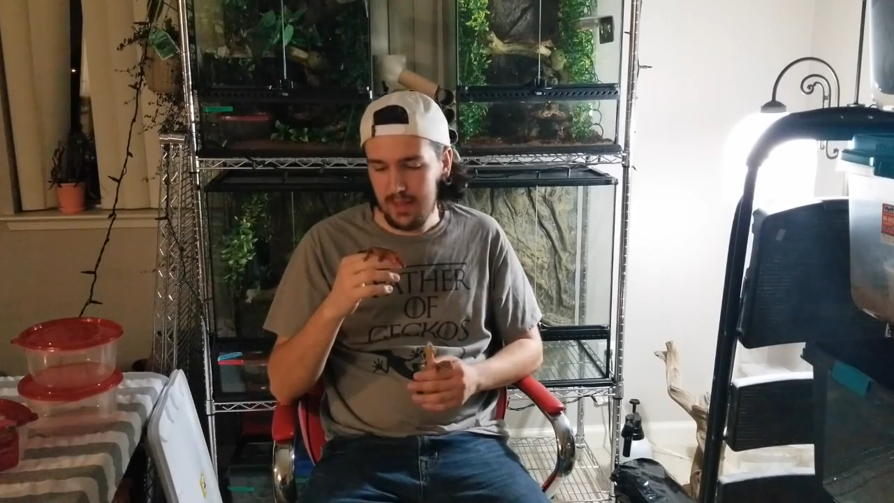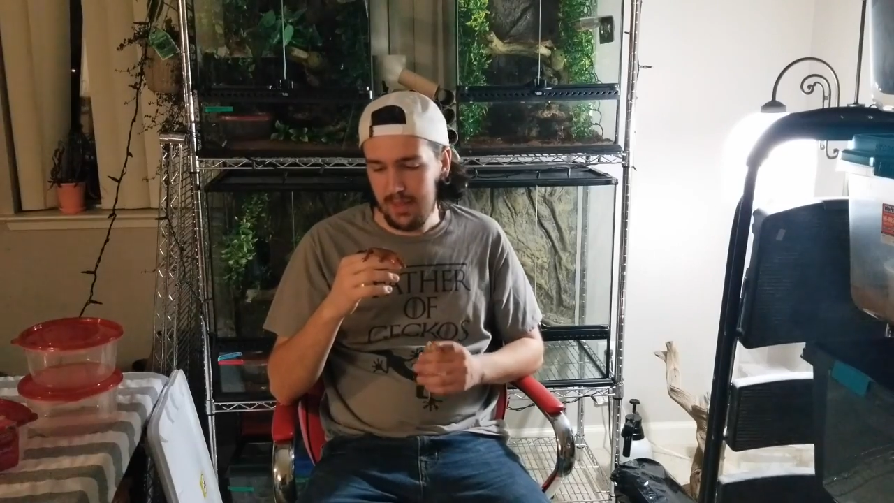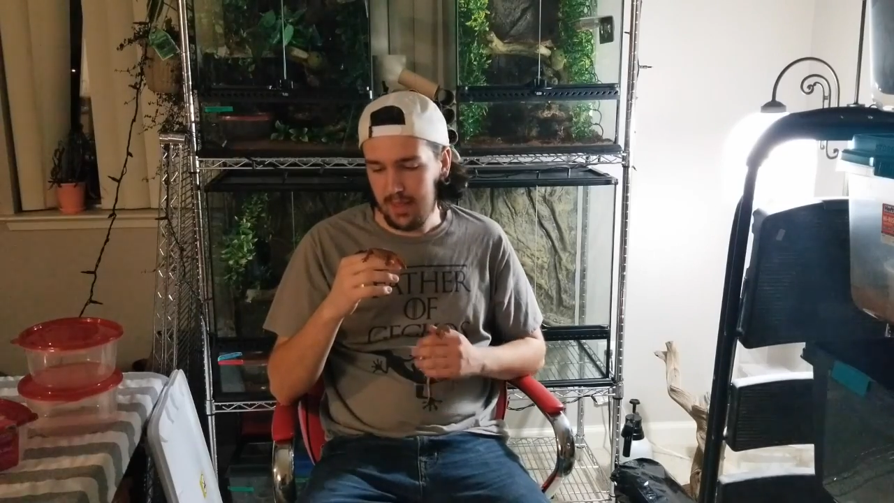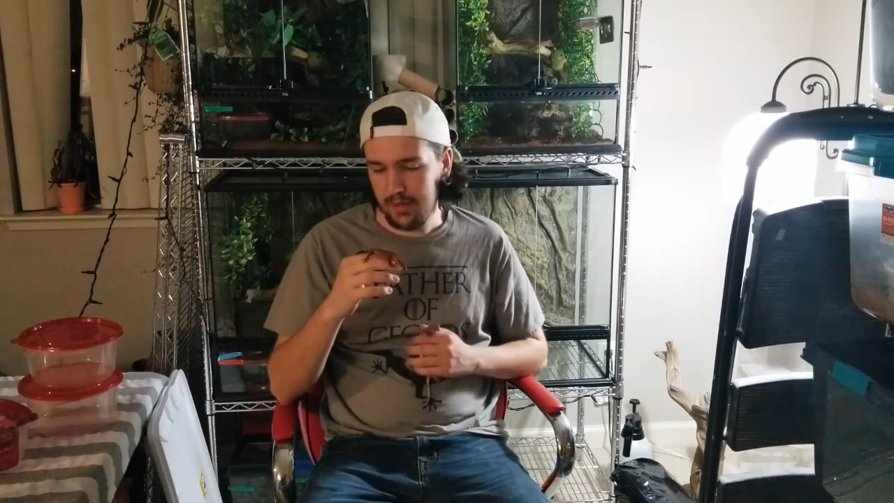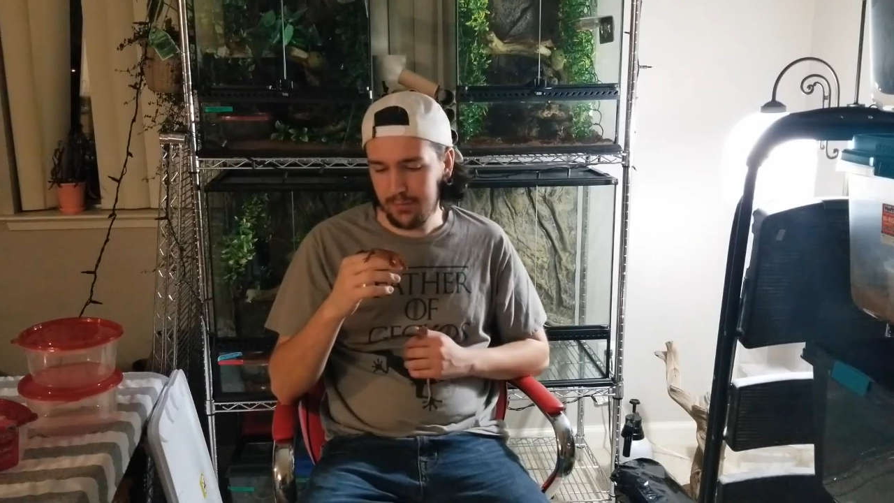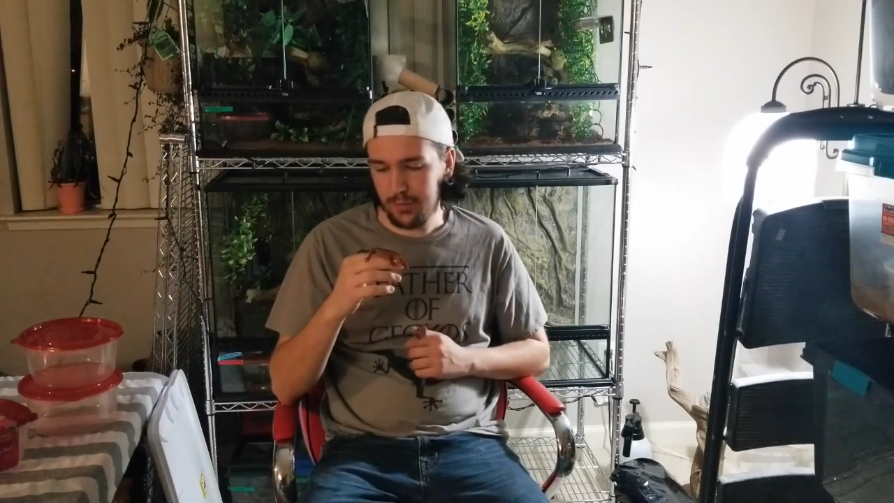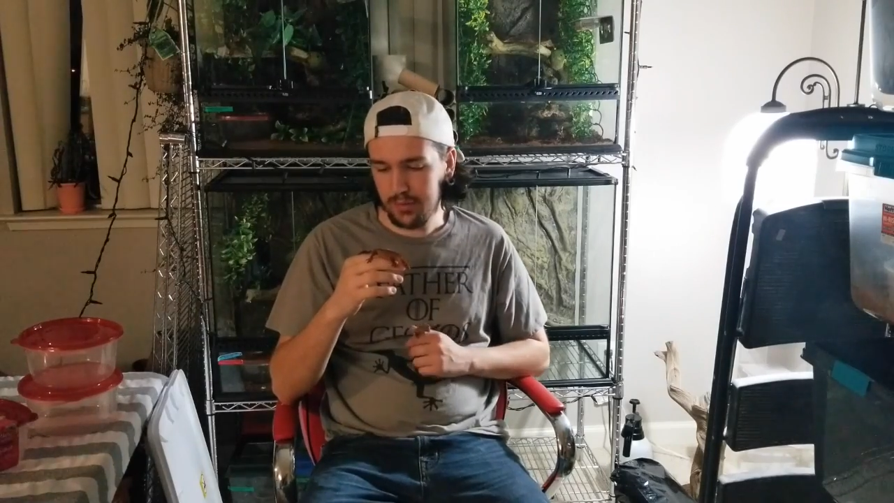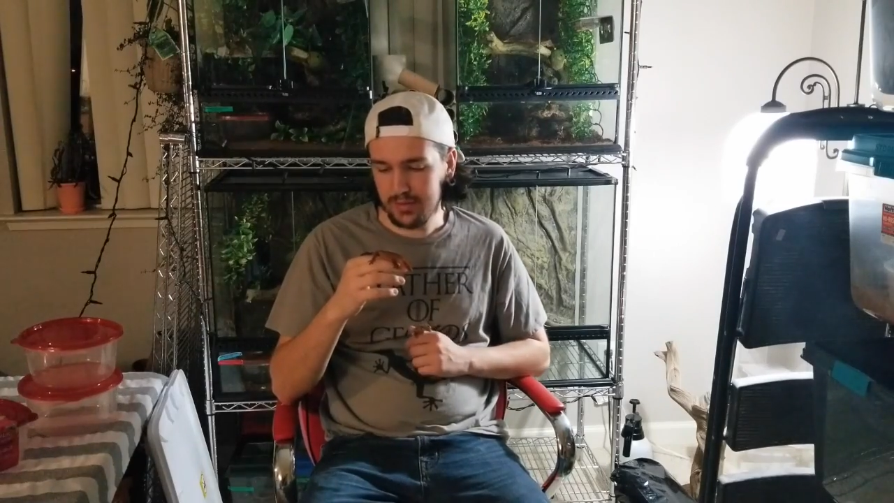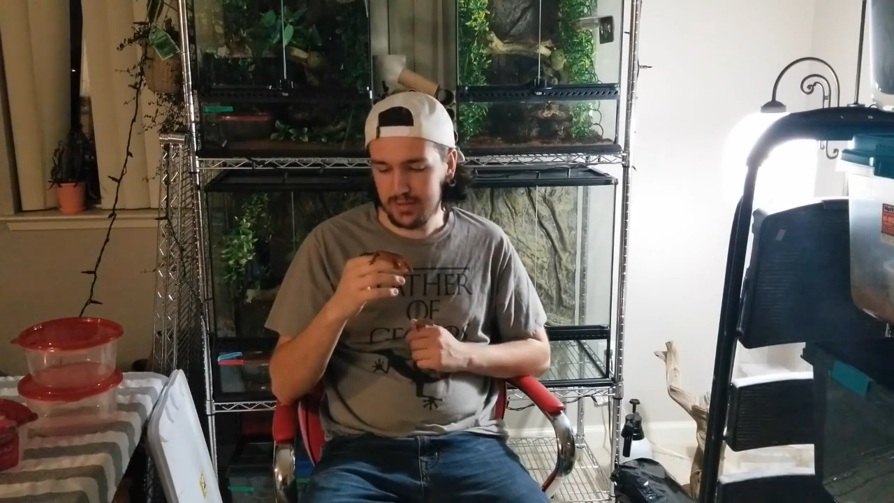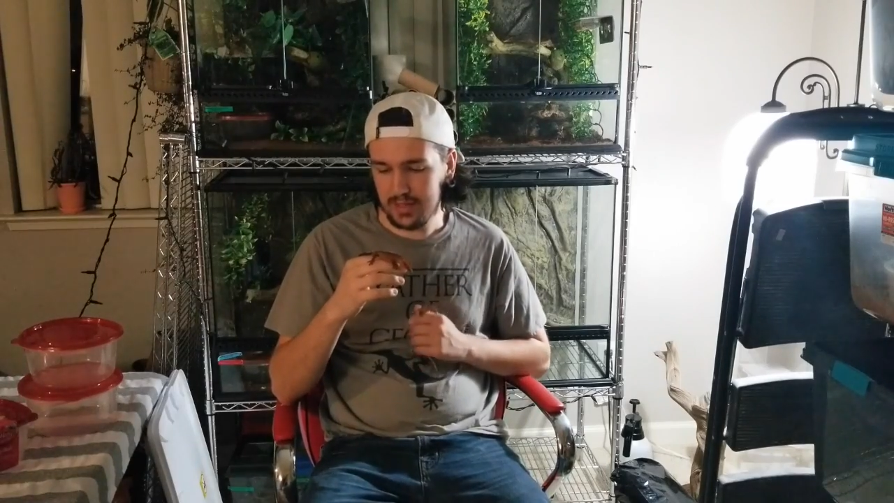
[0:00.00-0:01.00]
And of
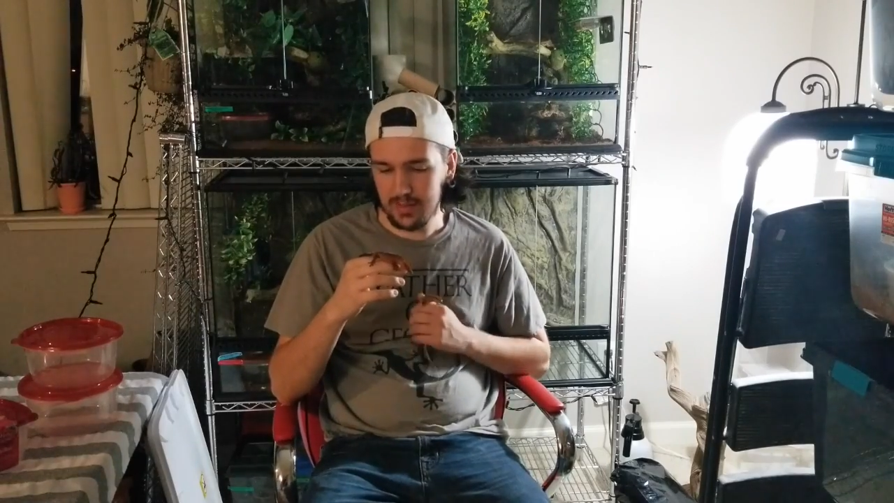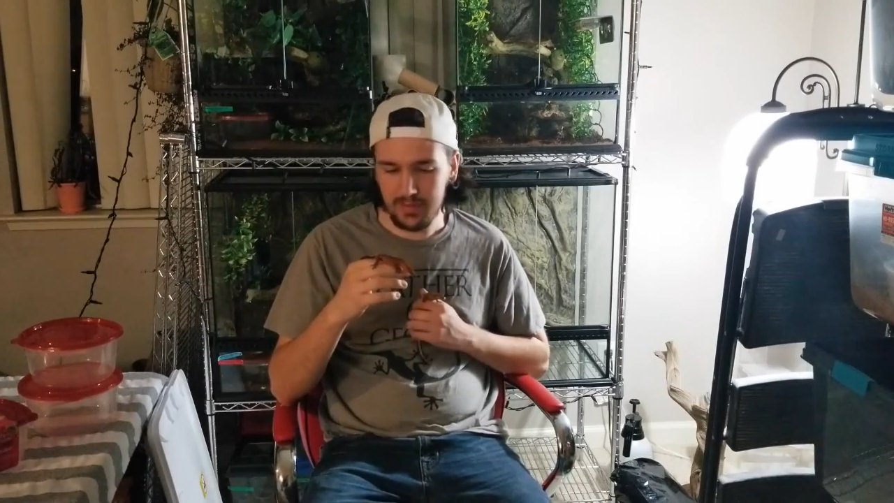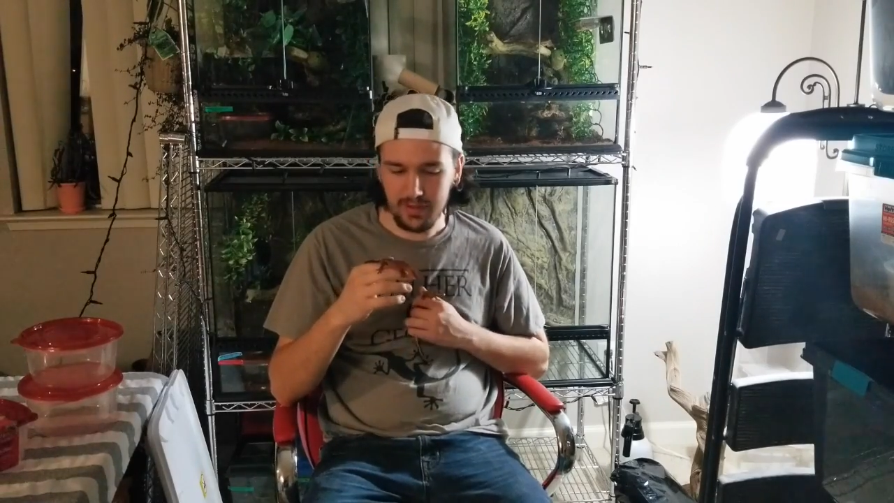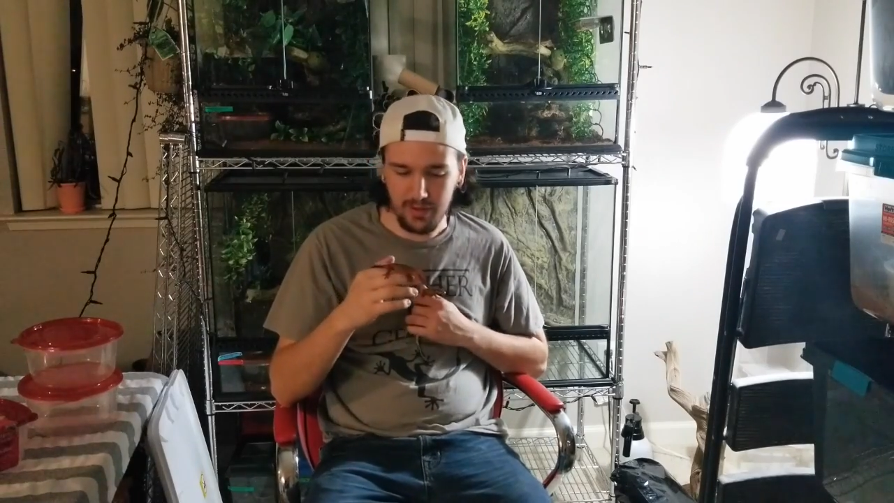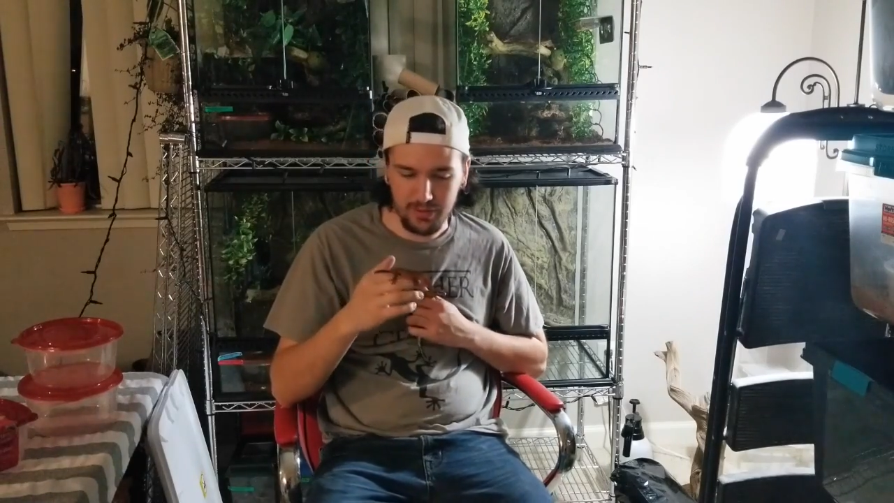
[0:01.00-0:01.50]
course, keeping all